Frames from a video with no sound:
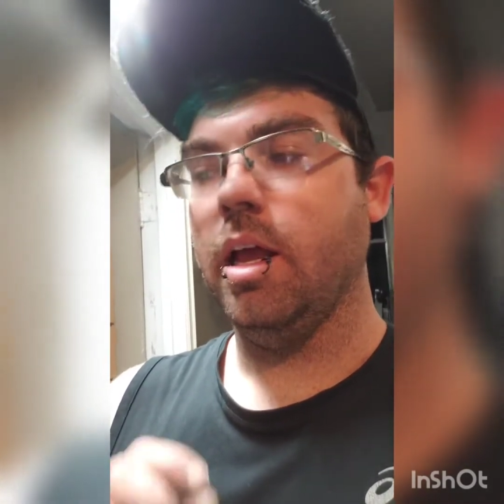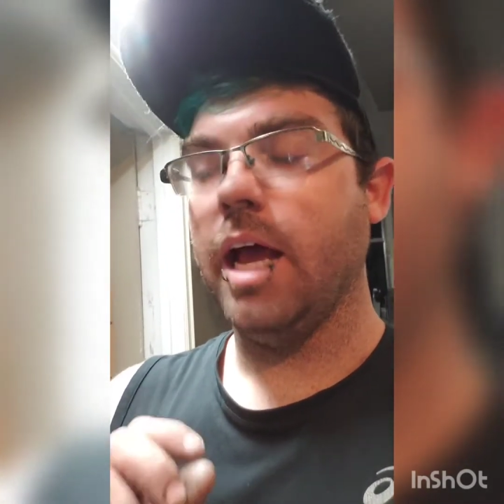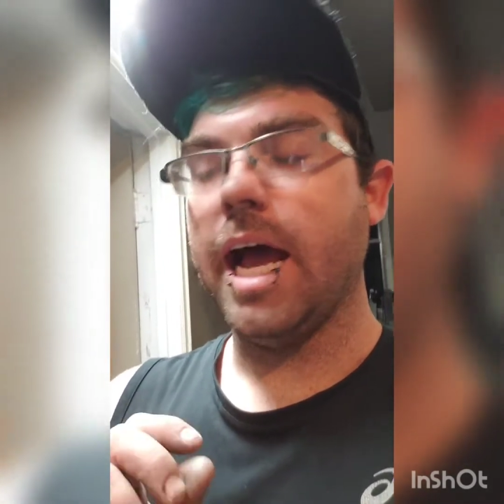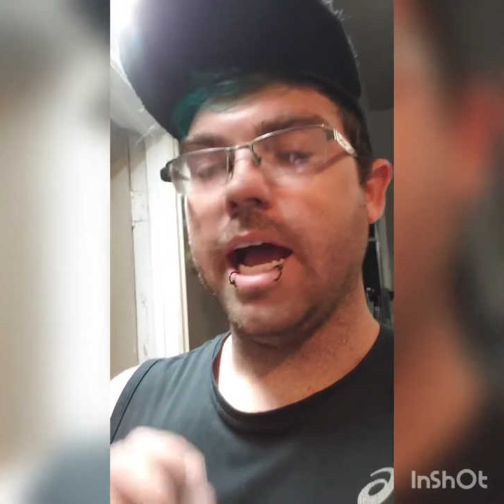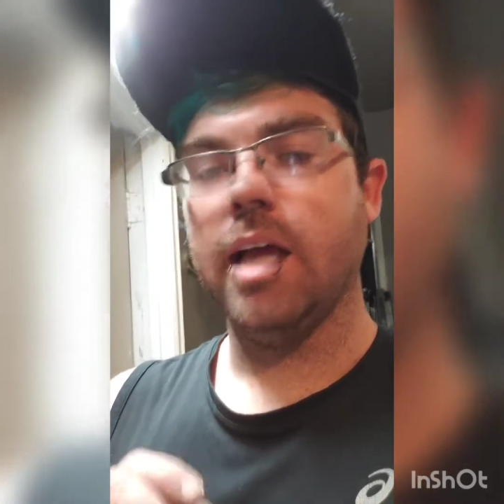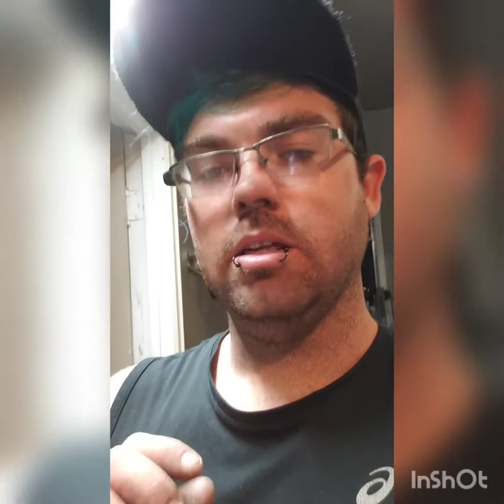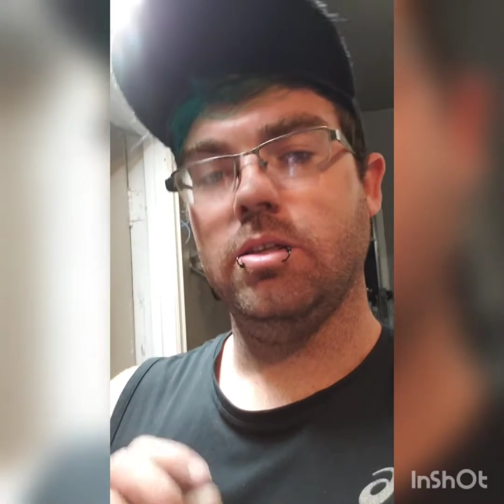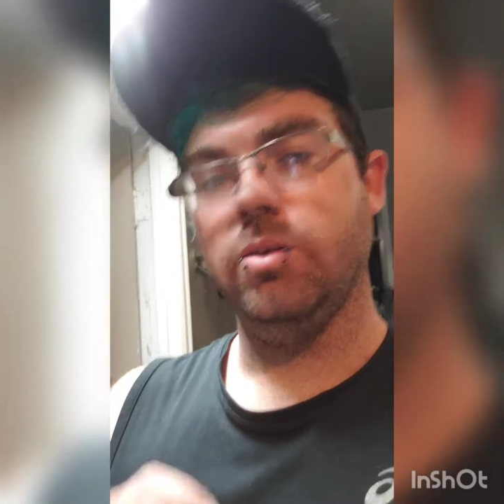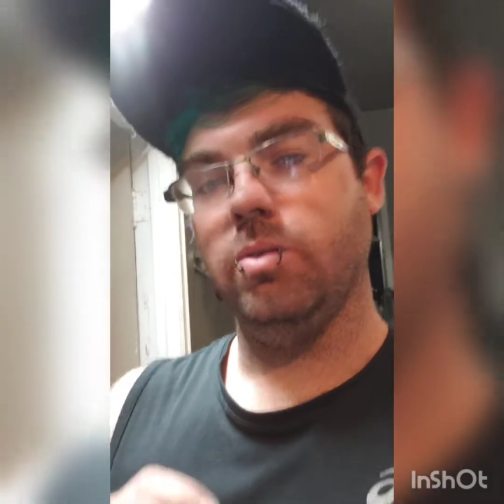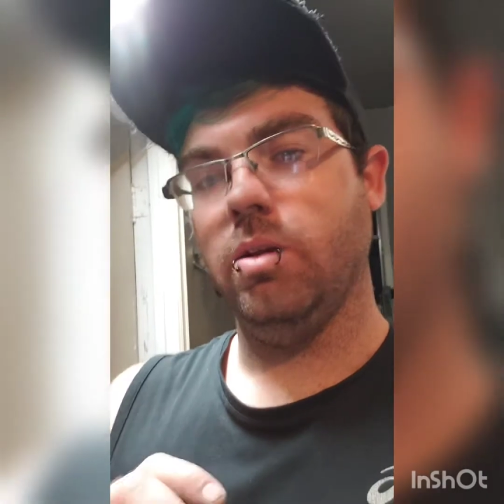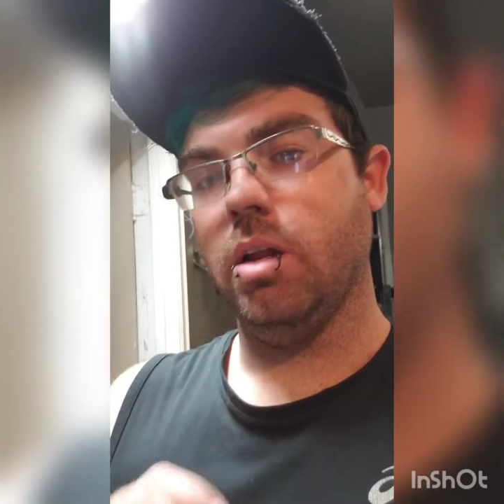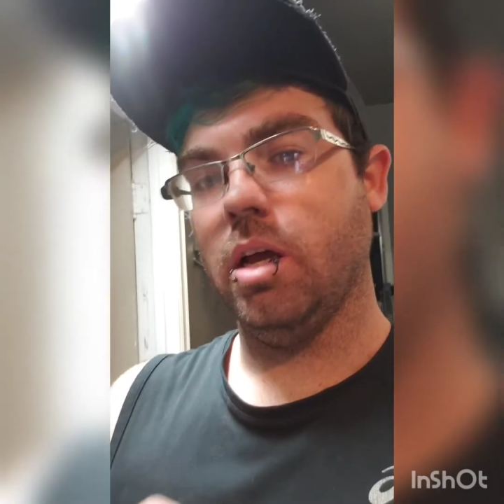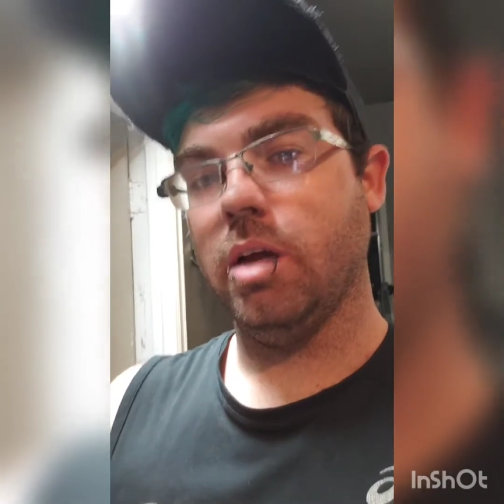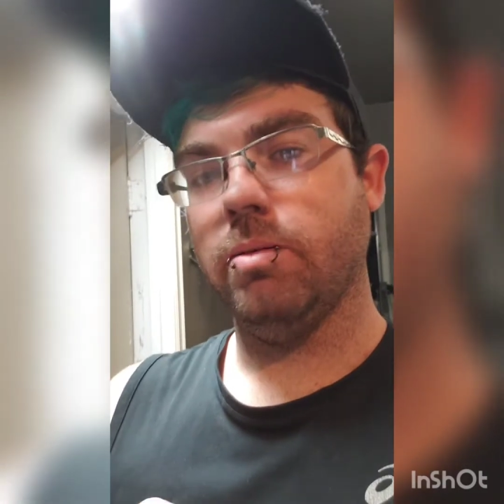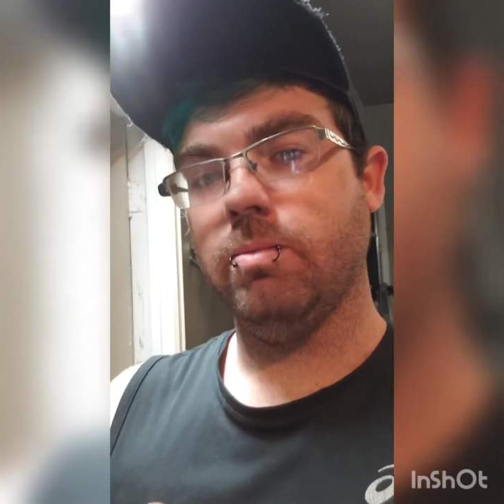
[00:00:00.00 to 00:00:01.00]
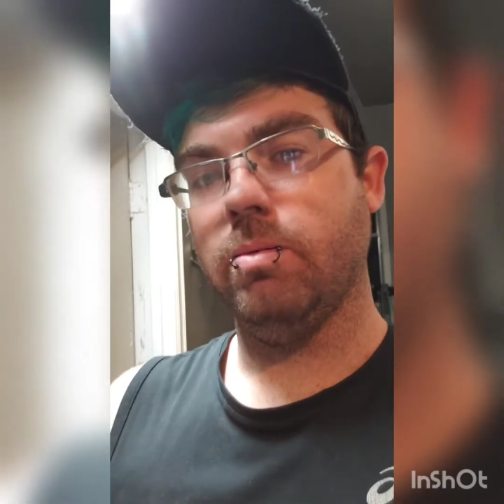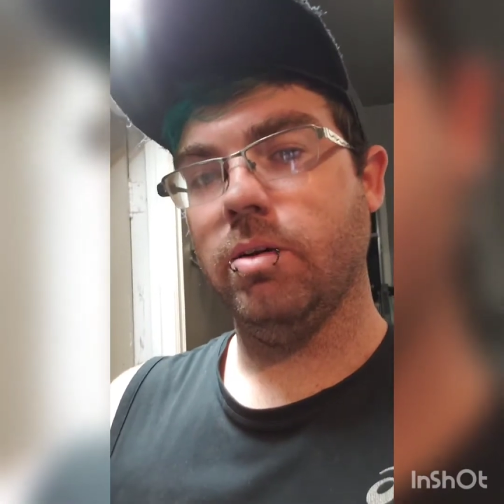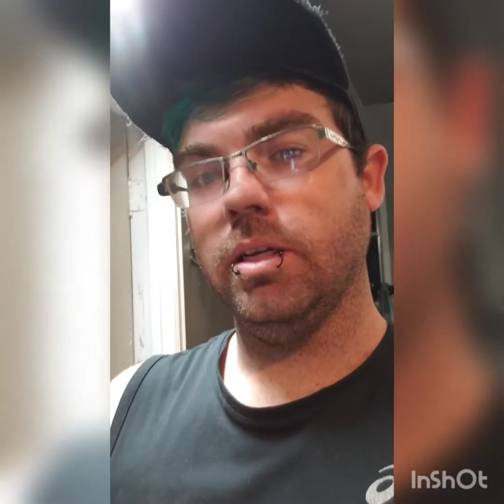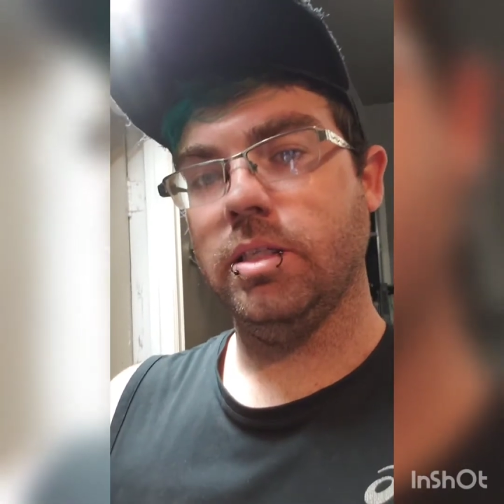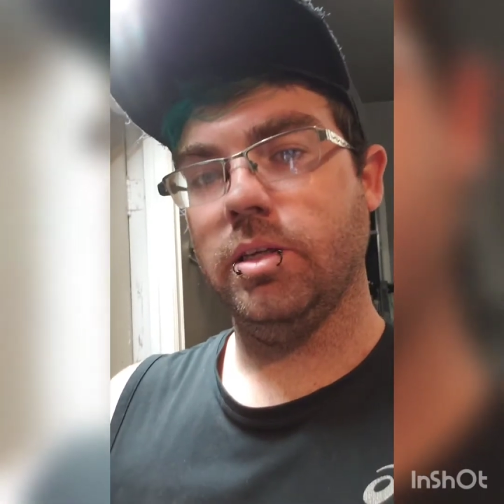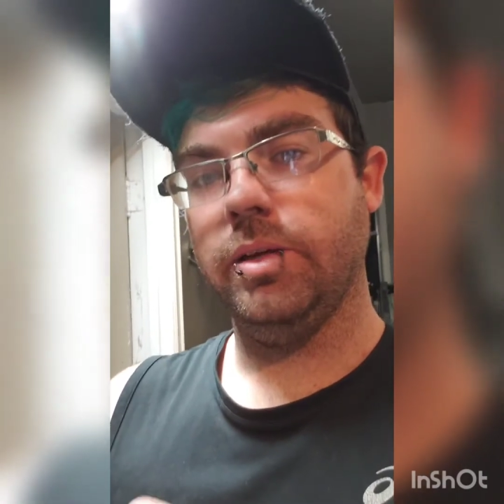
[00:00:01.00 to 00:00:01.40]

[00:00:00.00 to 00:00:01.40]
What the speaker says: I do not want to